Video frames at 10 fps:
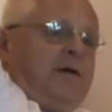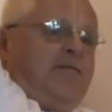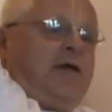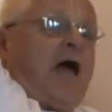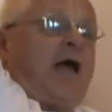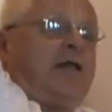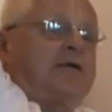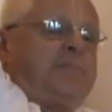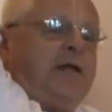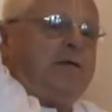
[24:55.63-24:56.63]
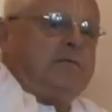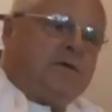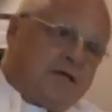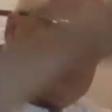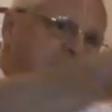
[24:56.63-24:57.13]
I can explain.
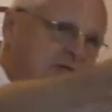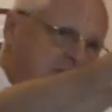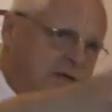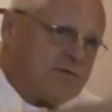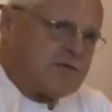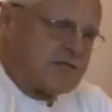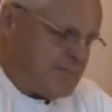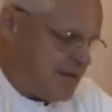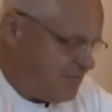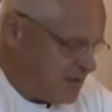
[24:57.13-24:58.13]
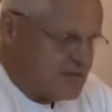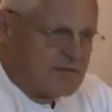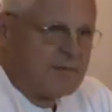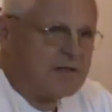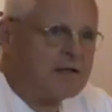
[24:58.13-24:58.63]
Yes, please, can you explain what is
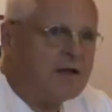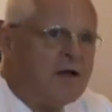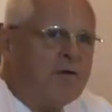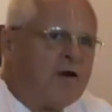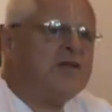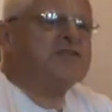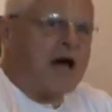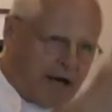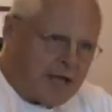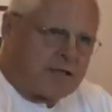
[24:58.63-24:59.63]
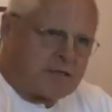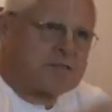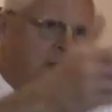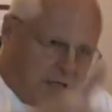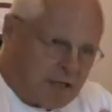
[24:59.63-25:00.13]
the mantra? Well, it's Hare Krishna,